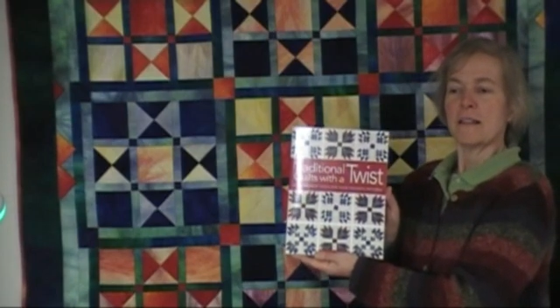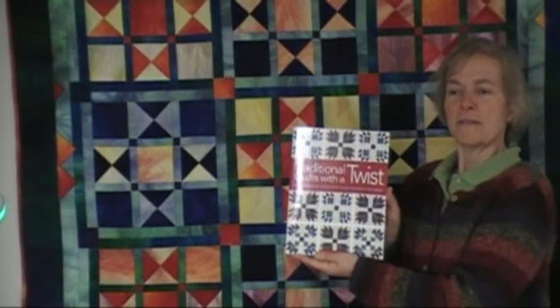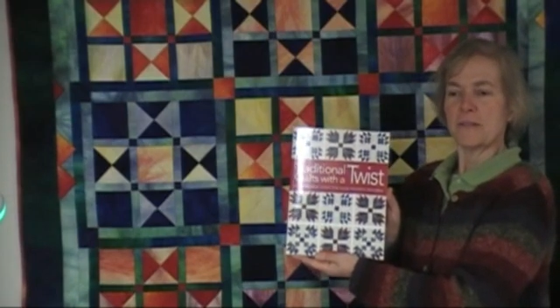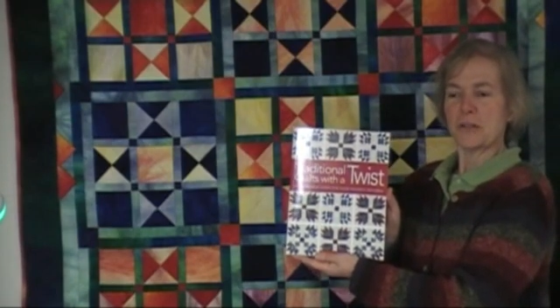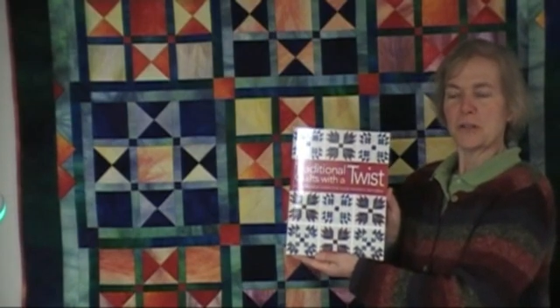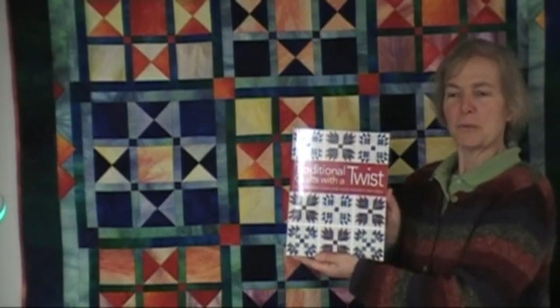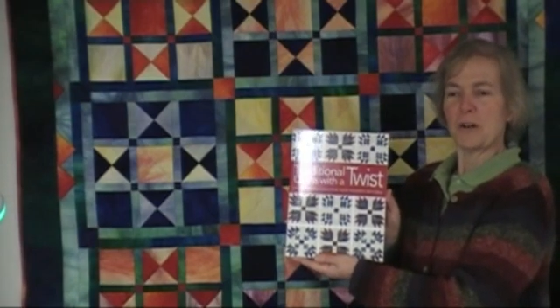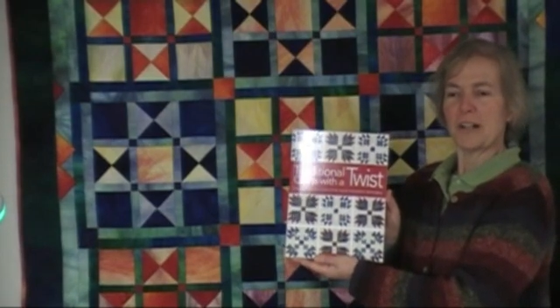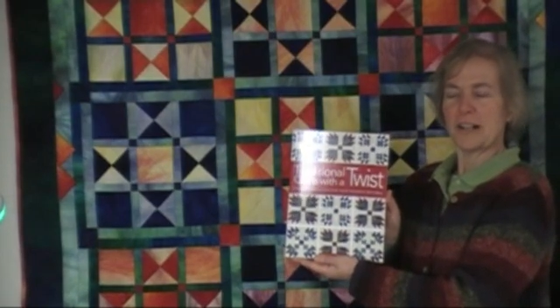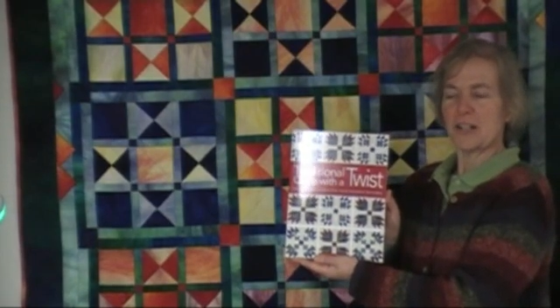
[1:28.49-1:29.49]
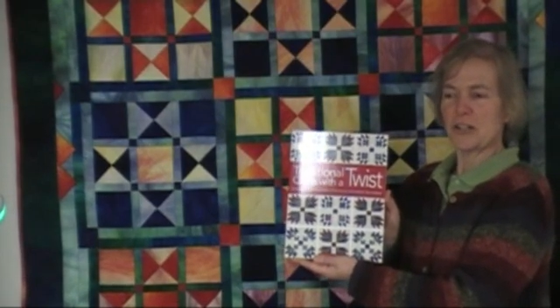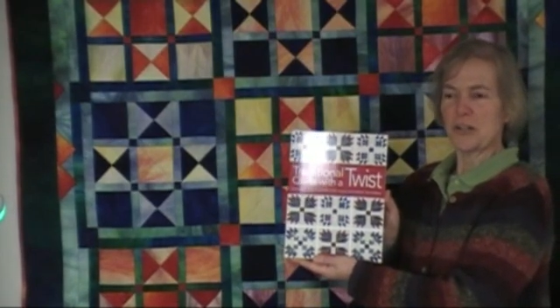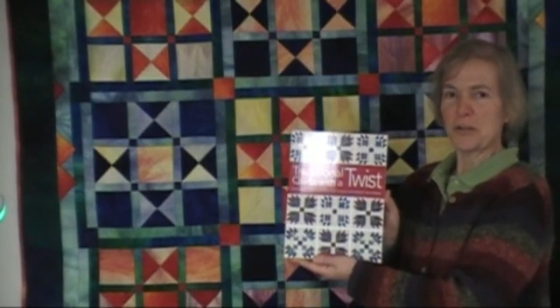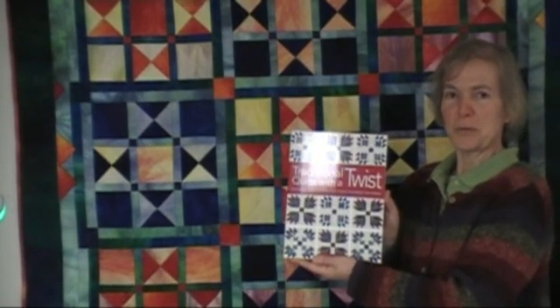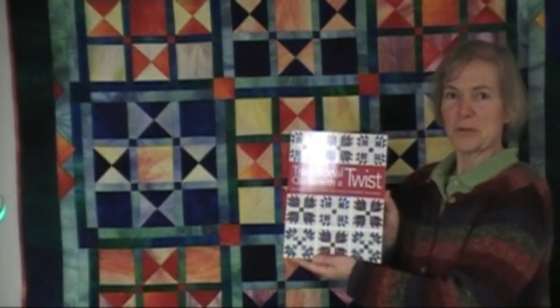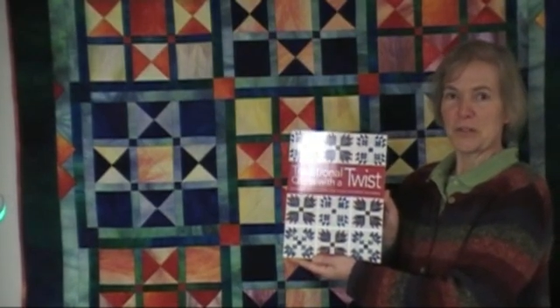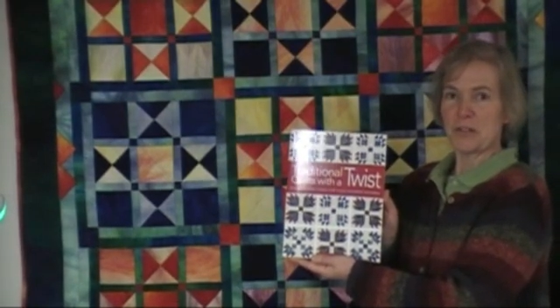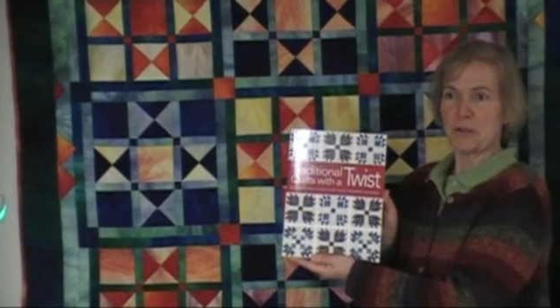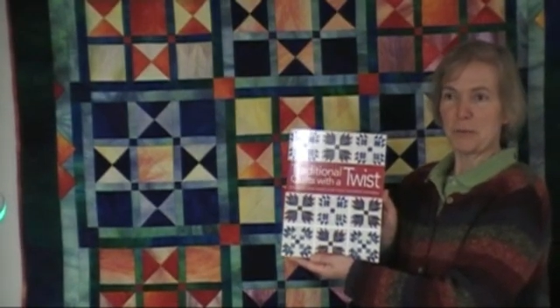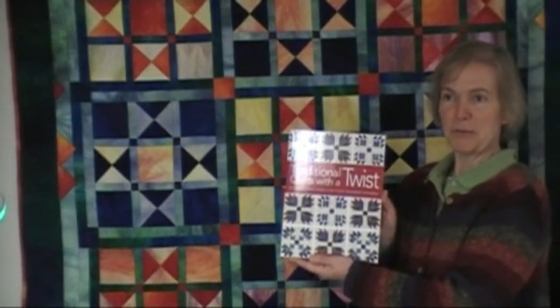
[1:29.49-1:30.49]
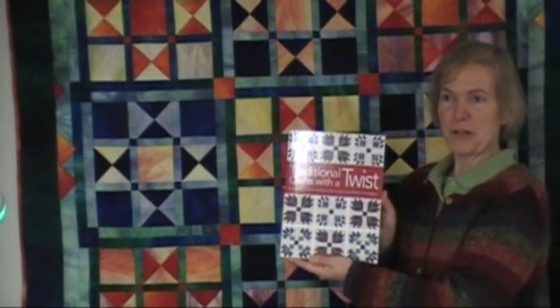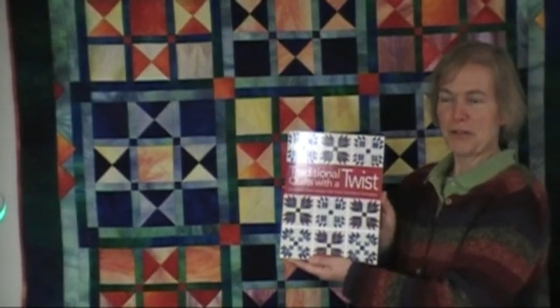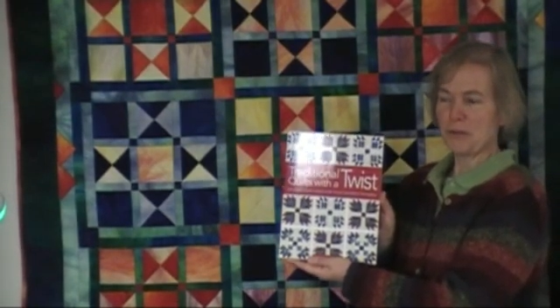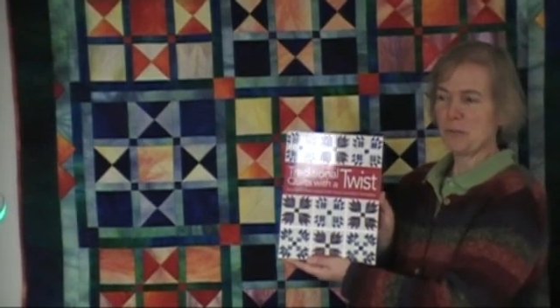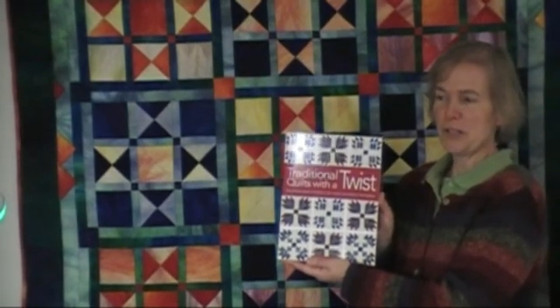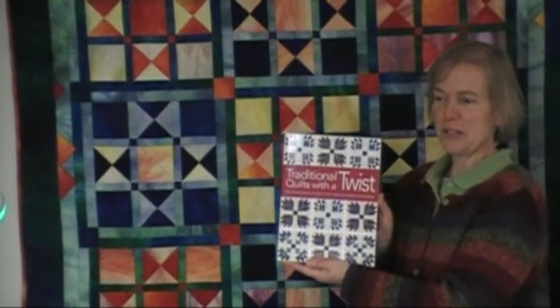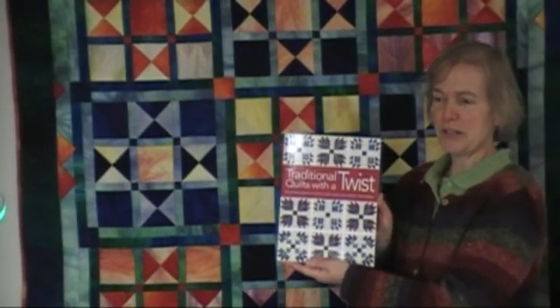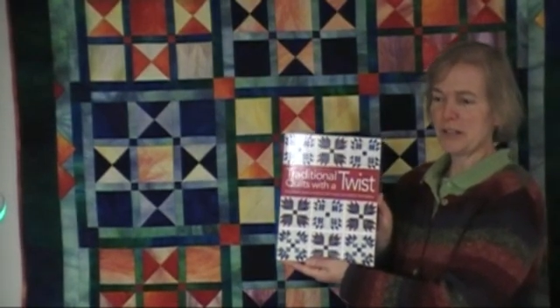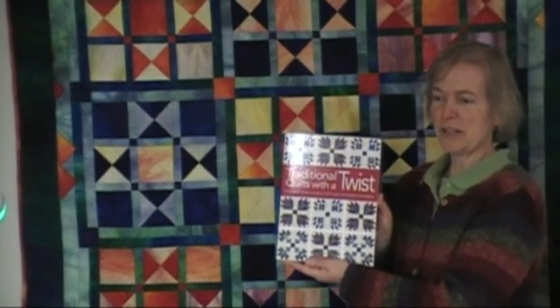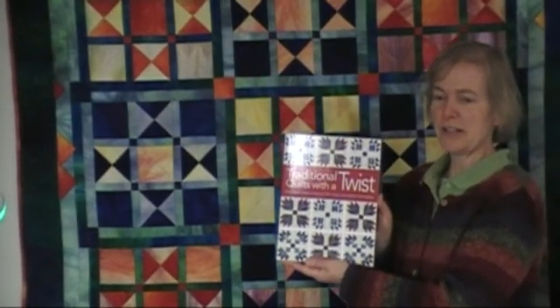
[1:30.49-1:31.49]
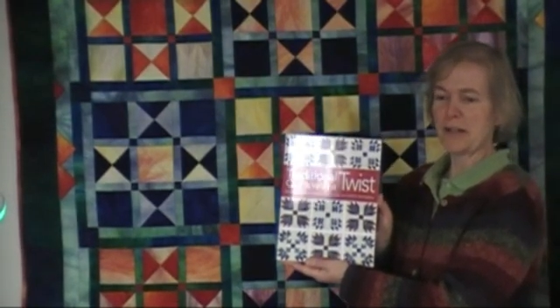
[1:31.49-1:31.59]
the first one I chose was the Trip Around the World,